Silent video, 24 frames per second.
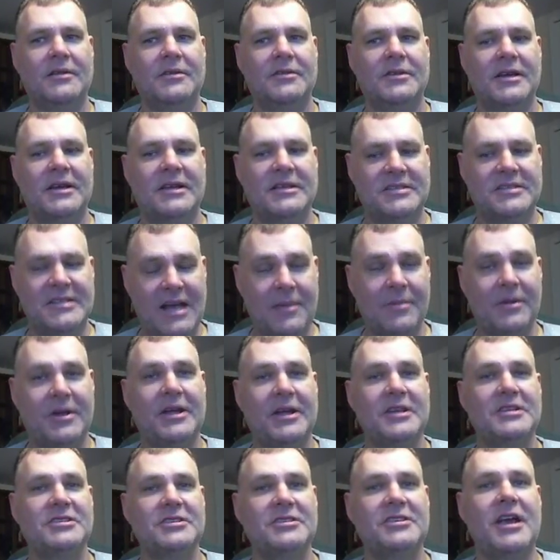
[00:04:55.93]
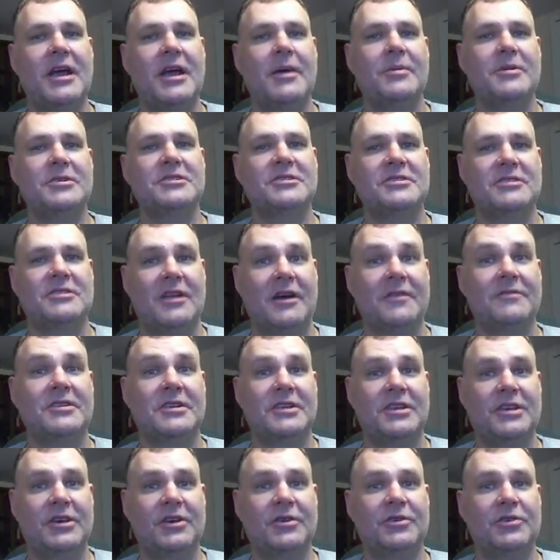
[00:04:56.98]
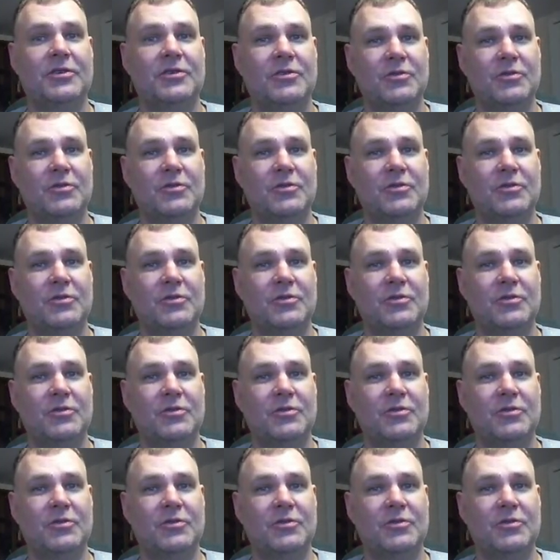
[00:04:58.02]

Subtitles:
the contamination damage is enough to kill you.